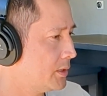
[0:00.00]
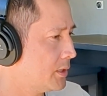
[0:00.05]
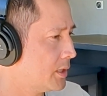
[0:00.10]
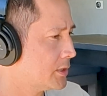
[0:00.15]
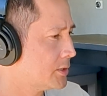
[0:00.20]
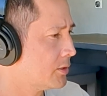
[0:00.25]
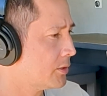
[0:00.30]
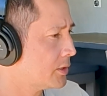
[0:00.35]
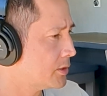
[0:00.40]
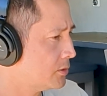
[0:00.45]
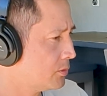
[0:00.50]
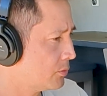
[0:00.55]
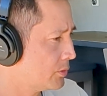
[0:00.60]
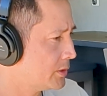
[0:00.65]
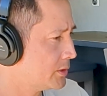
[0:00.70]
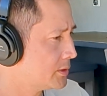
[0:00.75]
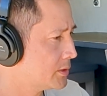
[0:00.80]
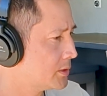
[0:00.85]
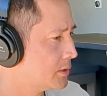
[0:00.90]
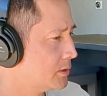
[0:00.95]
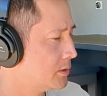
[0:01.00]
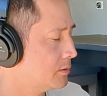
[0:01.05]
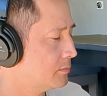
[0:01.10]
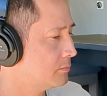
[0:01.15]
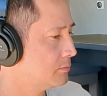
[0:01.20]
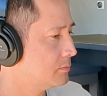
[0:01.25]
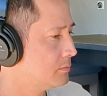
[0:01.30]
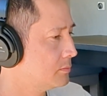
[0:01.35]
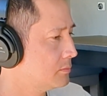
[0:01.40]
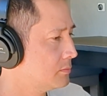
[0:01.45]
started doing
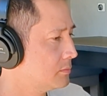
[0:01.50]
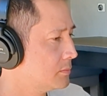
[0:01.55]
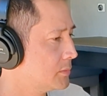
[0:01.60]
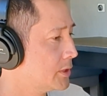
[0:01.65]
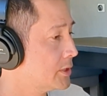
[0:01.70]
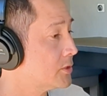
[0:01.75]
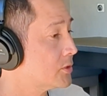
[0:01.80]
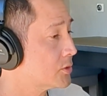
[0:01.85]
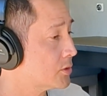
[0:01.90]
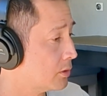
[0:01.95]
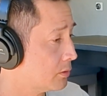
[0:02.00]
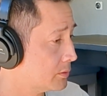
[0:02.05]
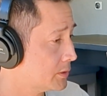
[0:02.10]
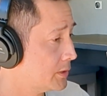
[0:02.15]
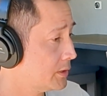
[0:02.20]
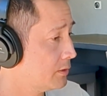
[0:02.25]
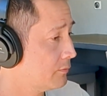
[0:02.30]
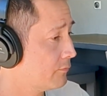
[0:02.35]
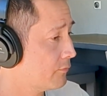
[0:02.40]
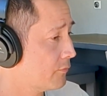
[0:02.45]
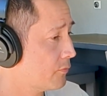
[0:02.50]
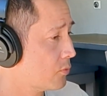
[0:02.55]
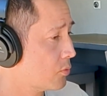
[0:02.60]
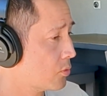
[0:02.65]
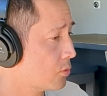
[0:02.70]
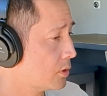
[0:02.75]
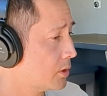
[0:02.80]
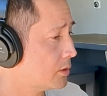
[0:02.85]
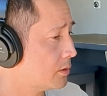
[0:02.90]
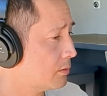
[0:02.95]
some consulting
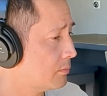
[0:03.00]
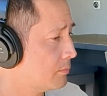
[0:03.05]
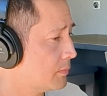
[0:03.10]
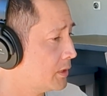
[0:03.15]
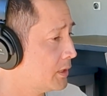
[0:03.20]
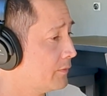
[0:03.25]
for a